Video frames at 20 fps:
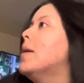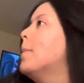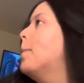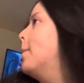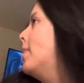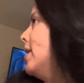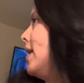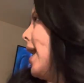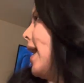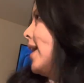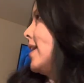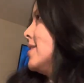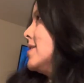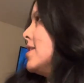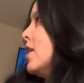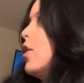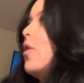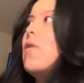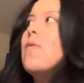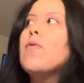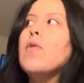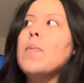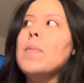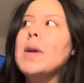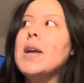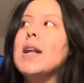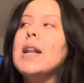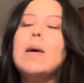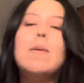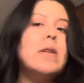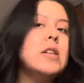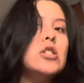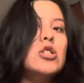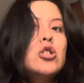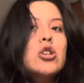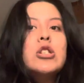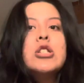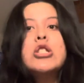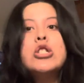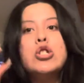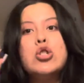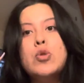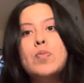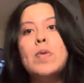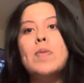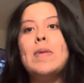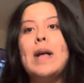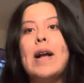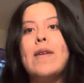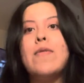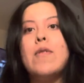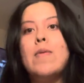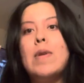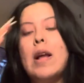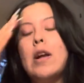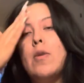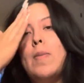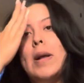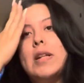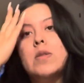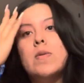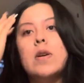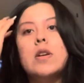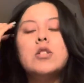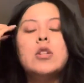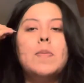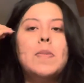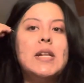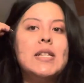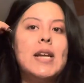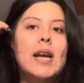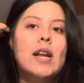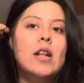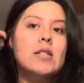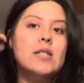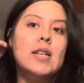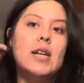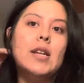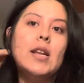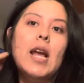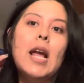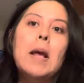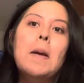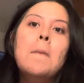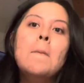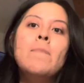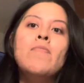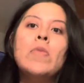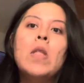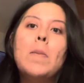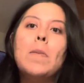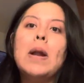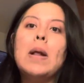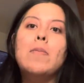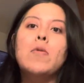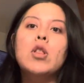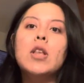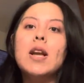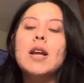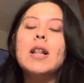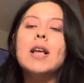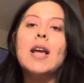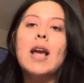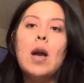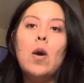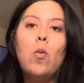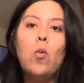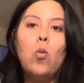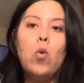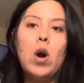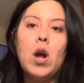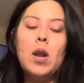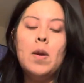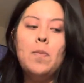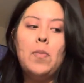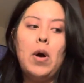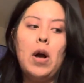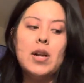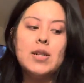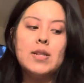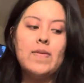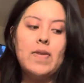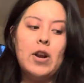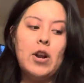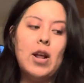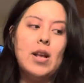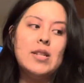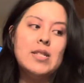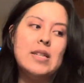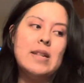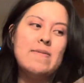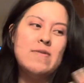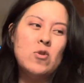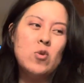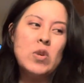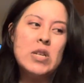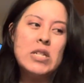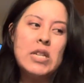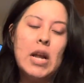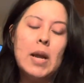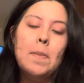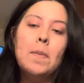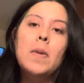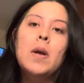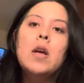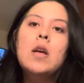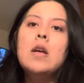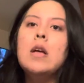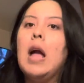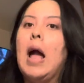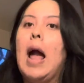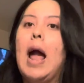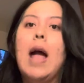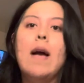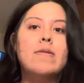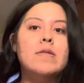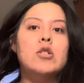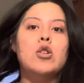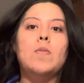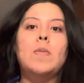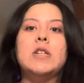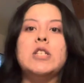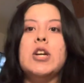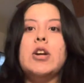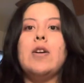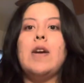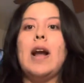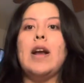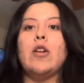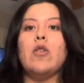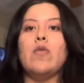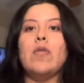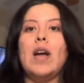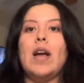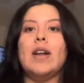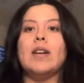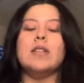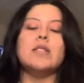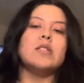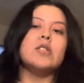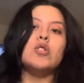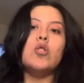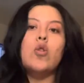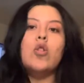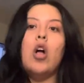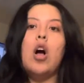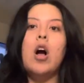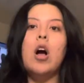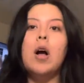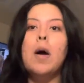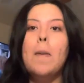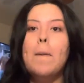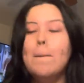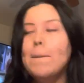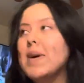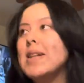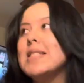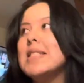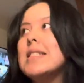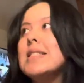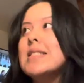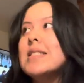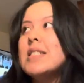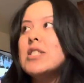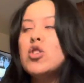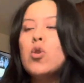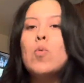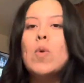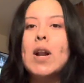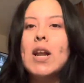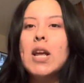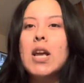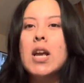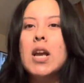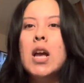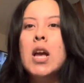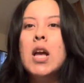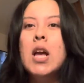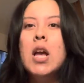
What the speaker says: But I can tell for me, and I want it to look super black for when I go back to work. So I'm going to dye it on Sunday. But I'm only going to get one box of hair dye instead of two this time. I have so much hair, I know that, and it's so long. But since it's already